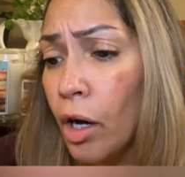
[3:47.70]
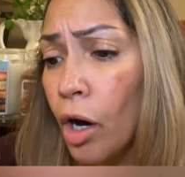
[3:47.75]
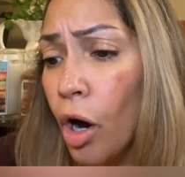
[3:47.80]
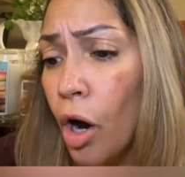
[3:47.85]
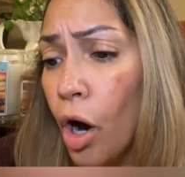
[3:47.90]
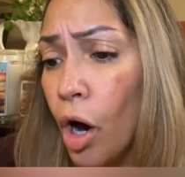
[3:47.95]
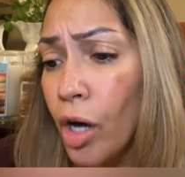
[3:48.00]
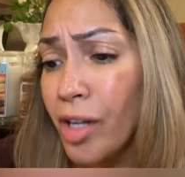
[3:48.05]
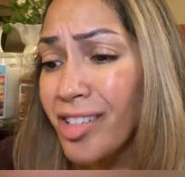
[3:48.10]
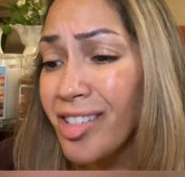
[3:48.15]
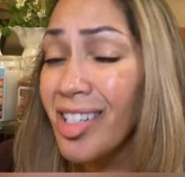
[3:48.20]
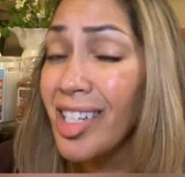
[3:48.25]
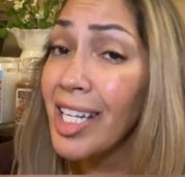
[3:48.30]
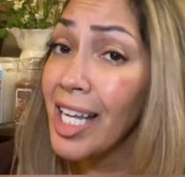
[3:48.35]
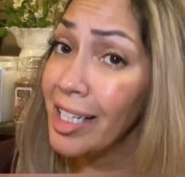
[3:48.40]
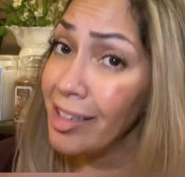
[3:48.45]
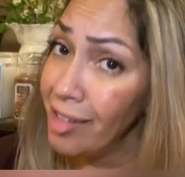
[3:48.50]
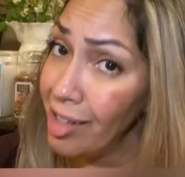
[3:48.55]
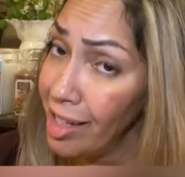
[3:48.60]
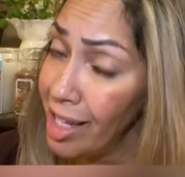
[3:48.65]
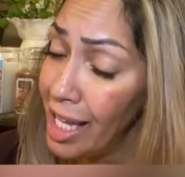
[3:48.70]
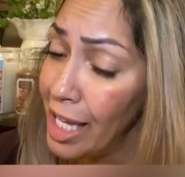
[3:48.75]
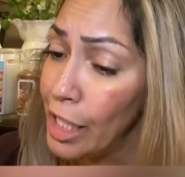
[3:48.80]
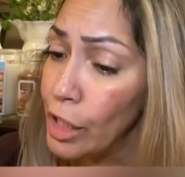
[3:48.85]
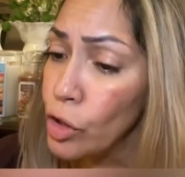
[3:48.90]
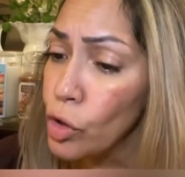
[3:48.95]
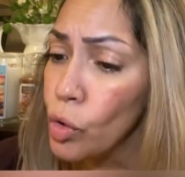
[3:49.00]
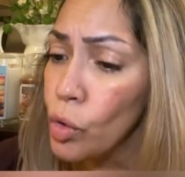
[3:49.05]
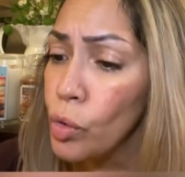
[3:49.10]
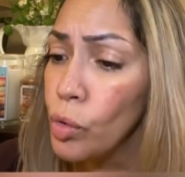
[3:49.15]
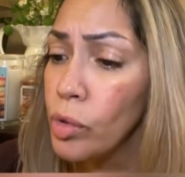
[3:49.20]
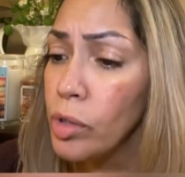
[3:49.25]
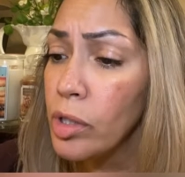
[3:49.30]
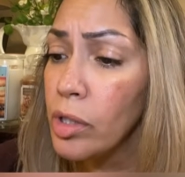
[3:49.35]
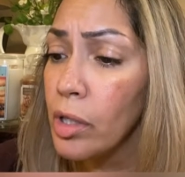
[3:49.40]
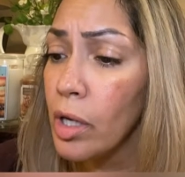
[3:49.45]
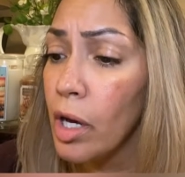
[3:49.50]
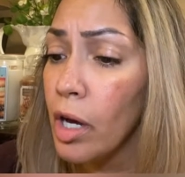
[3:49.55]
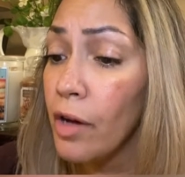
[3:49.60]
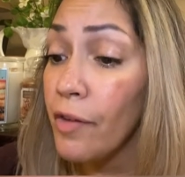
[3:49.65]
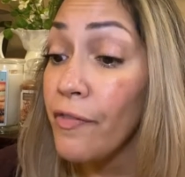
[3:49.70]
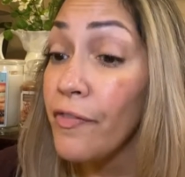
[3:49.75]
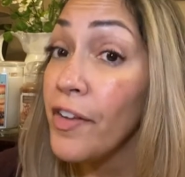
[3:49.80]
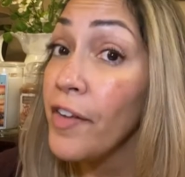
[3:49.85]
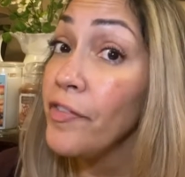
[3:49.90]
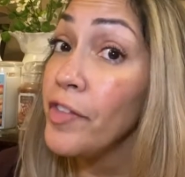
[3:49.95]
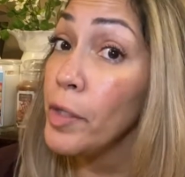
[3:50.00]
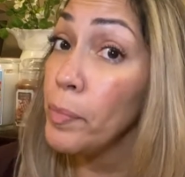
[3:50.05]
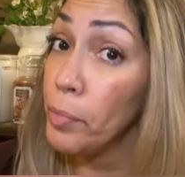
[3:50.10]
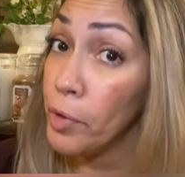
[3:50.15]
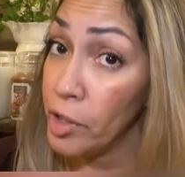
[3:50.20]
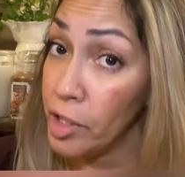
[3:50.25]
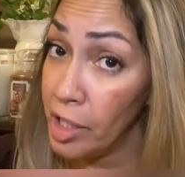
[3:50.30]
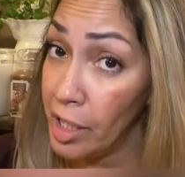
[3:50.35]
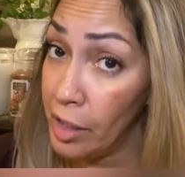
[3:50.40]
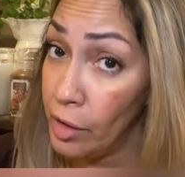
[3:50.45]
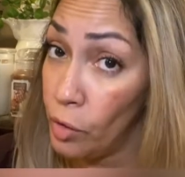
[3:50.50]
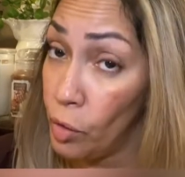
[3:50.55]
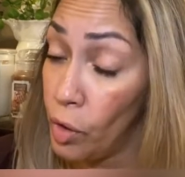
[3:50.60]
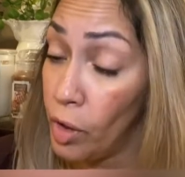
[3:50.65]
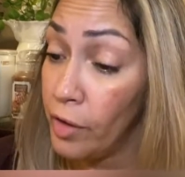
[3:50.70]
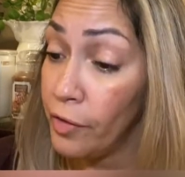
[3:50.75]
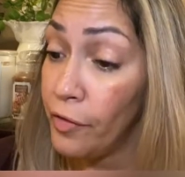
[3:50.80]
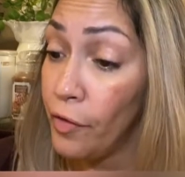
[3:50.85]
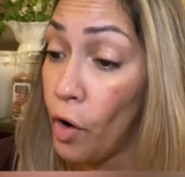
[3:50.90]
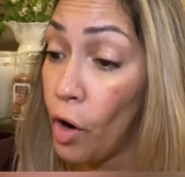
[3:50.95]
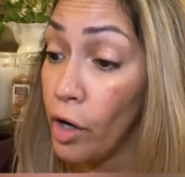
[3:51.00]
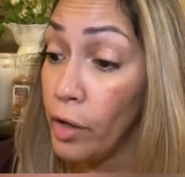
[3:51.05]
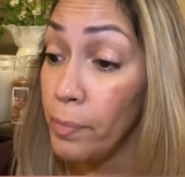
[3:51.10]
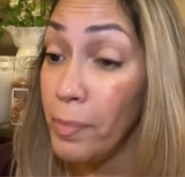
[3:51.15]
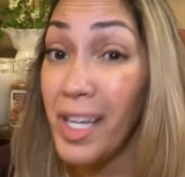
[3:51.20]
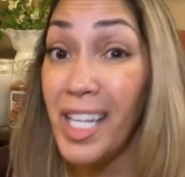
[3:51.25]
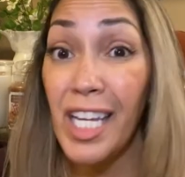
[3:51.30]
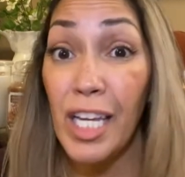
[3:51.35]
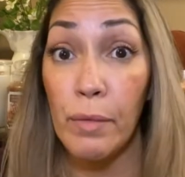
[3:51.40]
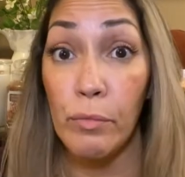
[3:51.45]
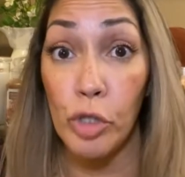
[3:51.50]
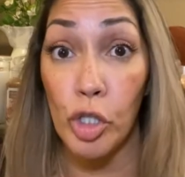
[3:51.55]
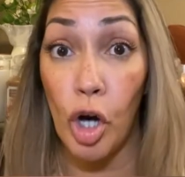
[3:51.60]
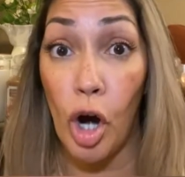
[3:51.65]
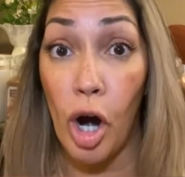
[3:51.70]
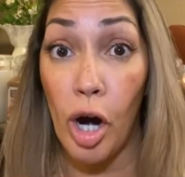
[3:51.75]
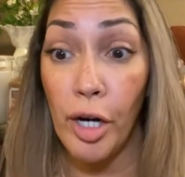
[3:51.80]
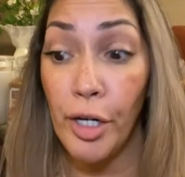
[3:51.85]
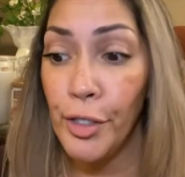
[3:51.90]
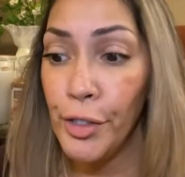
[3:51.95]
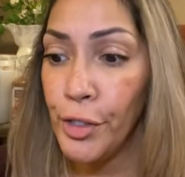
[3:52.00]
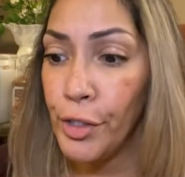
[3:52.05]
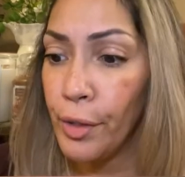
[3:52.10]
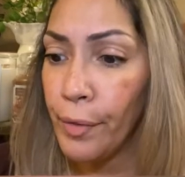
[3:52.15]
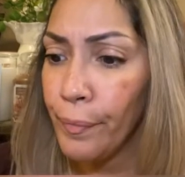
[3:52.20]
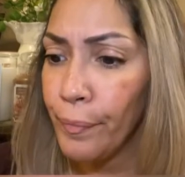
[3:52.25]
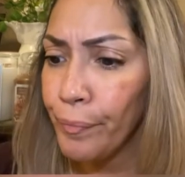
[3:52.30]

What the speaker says: on selected candles, 50% off on medium jars,